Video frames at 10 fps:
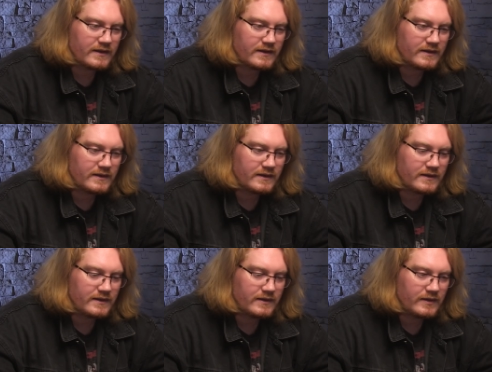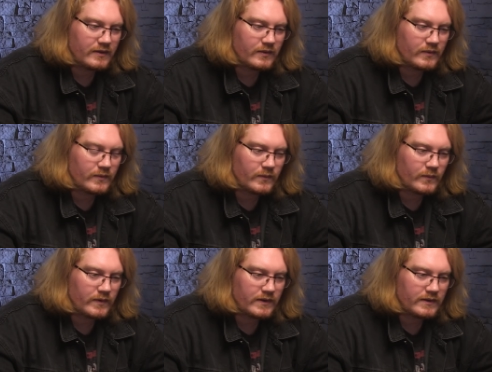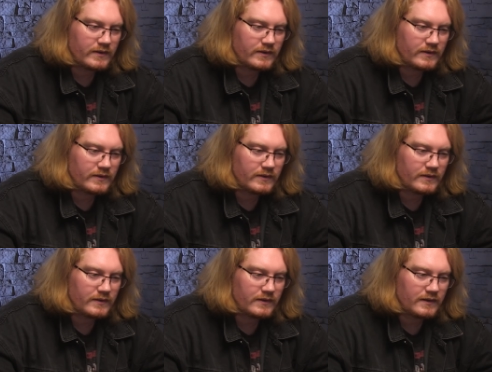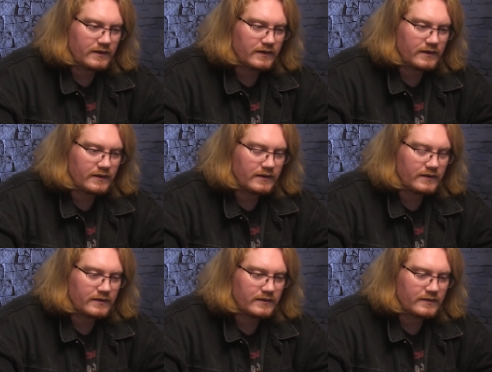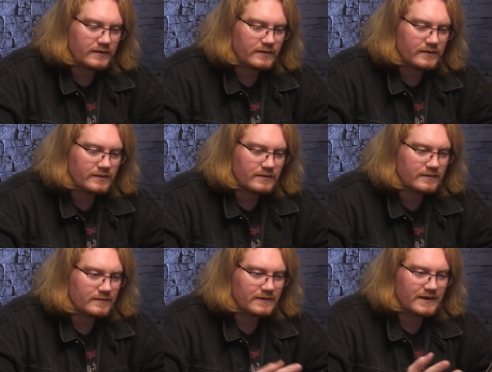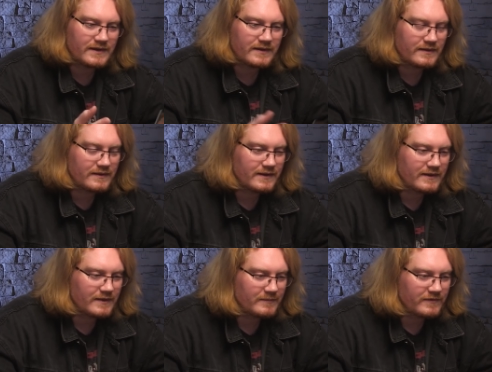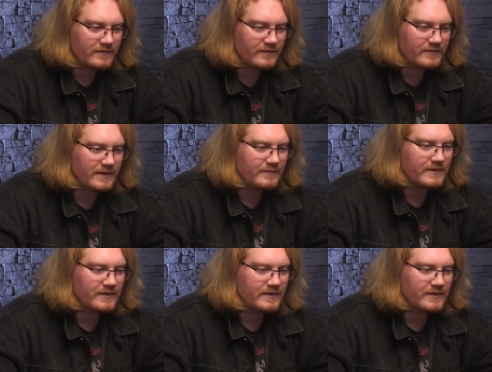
to. will let it let it come through at